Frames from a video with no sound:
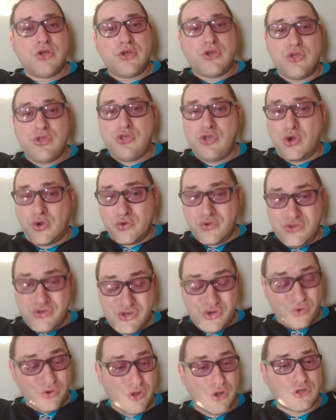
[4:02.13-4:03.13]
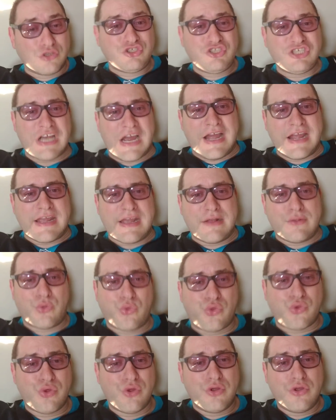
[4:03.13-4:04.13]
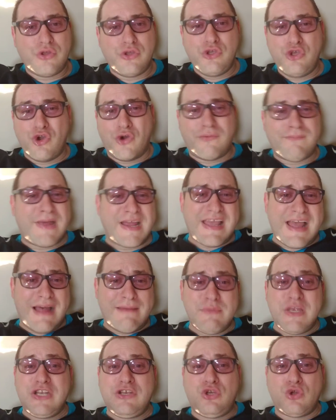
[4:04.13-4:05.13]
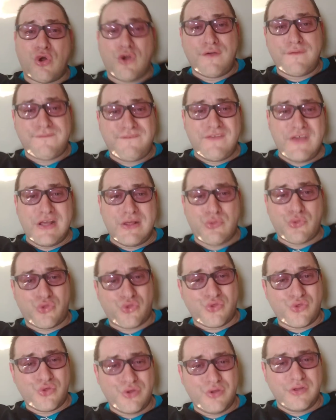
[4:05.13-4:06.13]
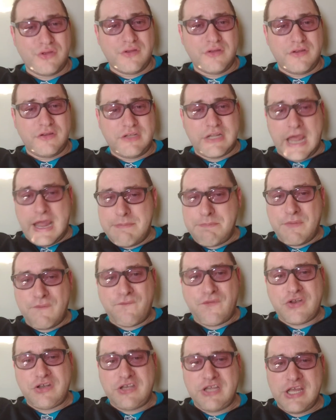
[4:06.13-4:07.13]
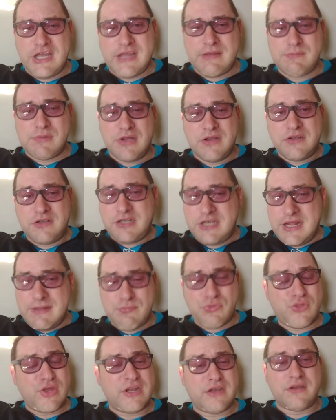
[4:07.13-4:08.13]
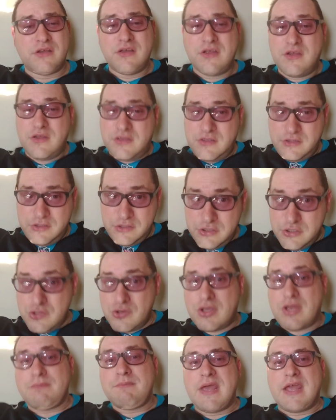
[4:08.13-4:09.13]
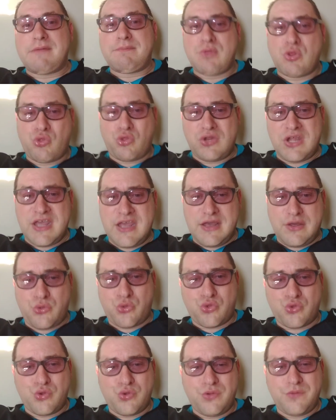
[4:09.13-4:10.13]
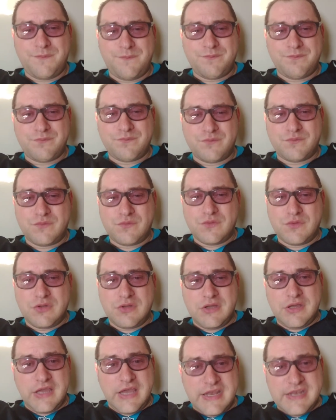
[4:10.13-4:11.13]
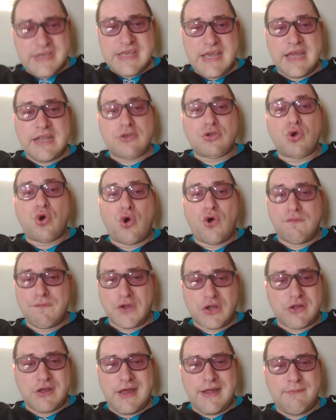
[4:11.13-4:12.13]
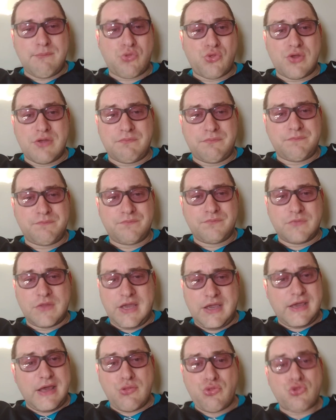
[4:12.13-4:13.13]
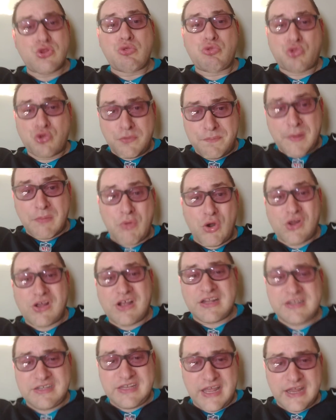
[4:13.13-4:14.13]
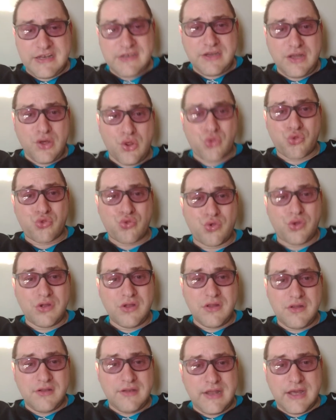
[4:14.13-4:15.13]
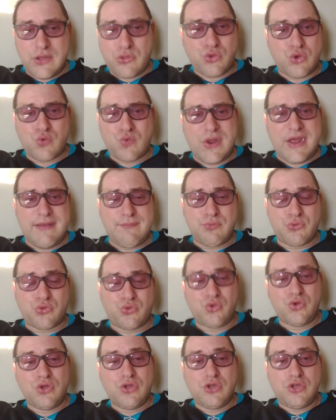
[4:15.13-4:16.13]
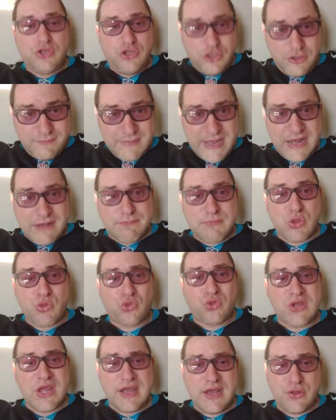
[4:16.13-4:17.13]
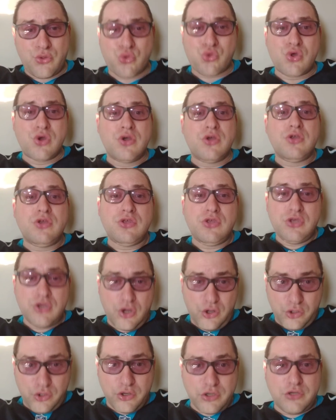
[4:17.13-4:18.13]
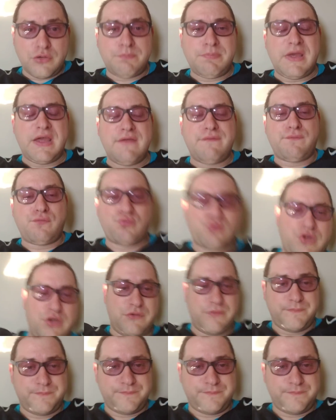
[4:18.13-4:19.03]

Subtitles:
your New York Giants, your Miami Dolphins type of a team. Teams that you can make mistakes and yet overcome them. Against the Super Bowl contenders like the Rams, you make mistakes, you're going to pay for it.